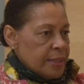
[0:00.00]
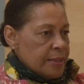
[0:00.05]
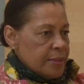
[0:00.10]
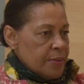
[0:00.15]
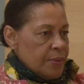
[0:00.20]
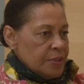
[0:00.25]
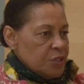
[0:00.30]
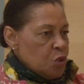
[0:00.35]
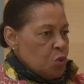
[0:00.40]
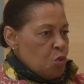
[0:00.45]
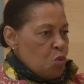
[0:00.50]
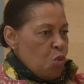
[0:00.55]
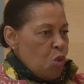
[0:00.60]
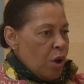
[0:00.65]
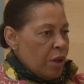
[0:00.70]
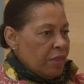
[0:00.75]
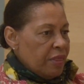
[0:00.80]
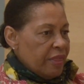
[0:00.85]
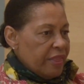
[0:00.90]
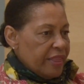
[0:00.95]
There wasn't
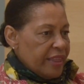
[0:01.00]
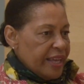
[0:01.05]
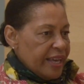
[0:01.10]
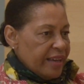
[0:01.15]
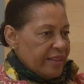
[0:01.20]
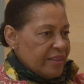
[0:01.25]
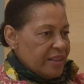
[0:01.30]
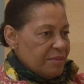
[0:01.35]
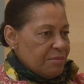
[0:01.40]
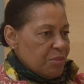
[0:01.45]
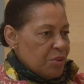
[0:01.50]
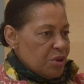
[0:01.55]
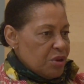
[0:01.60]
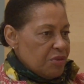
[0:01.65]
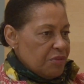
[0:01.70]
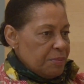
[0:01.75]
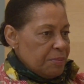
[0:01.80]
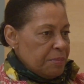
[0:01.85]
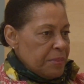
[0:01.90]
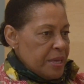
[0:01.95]
one thing that
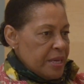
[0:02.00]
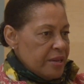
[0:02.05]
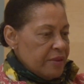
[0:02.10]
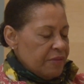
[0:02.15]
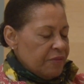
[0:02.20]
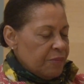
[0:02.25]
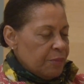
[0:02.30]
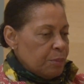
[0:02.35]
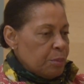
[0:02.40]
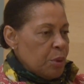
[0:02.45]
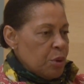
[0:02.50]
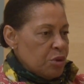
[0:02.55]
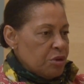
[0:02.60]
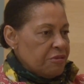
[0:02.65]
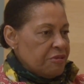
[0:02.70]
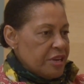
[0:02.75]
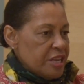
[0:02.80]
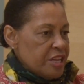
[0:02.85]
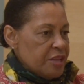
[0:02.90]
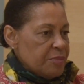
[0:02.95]

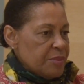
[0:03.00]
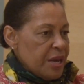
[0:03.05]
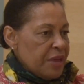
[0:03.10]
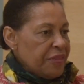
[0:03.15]
motivated me.